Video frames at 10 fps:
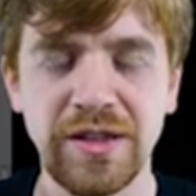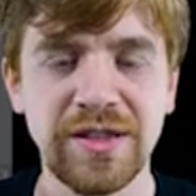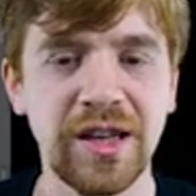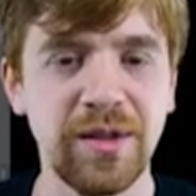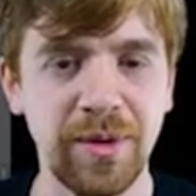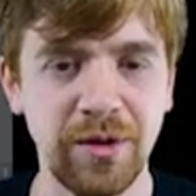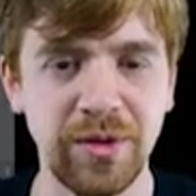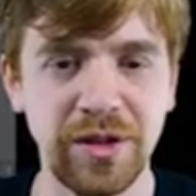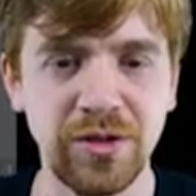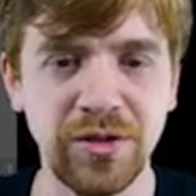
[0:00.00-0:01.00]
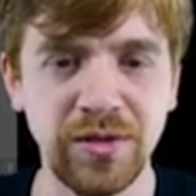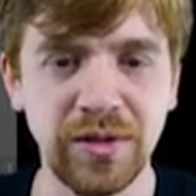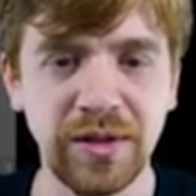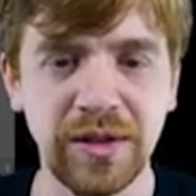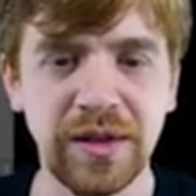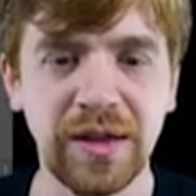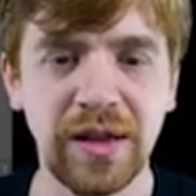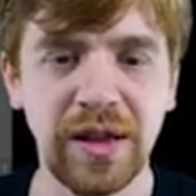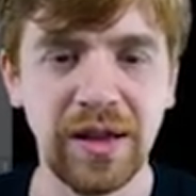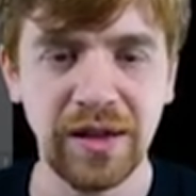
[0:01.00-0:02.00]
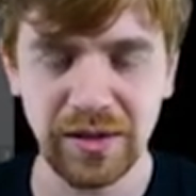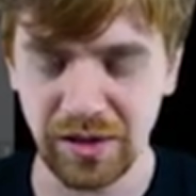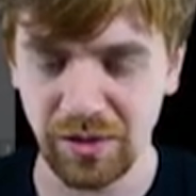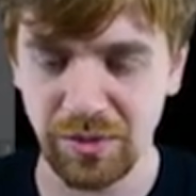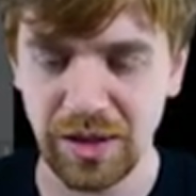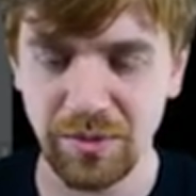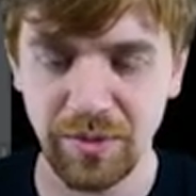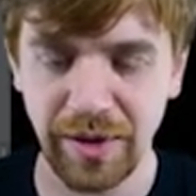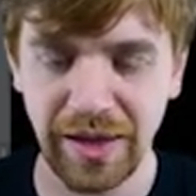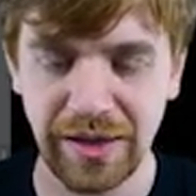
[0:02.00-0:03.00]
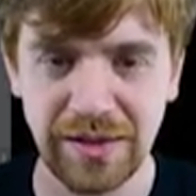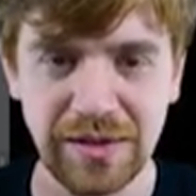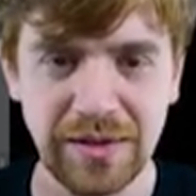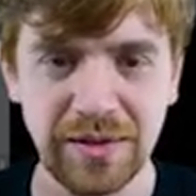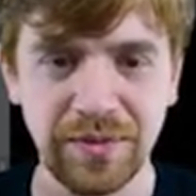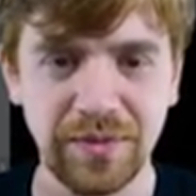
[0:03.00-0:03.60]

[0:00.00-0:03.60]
inside my window, and a minimum height